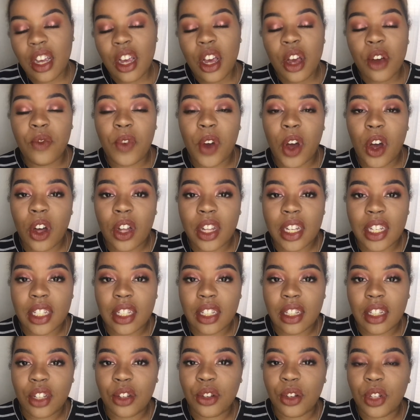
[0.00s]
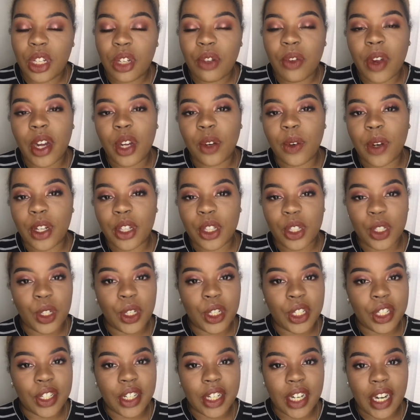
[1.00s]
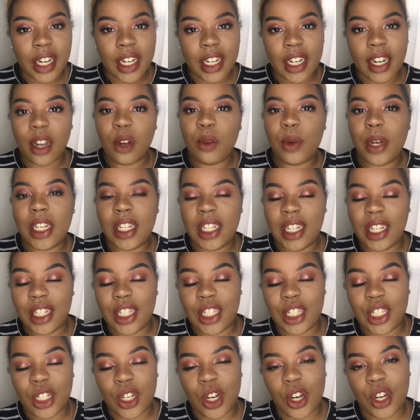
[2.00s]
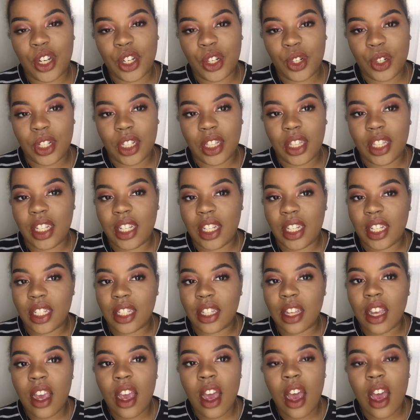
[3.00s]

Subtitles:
Fall is literally right around the corner and I cannot wait to get started on these.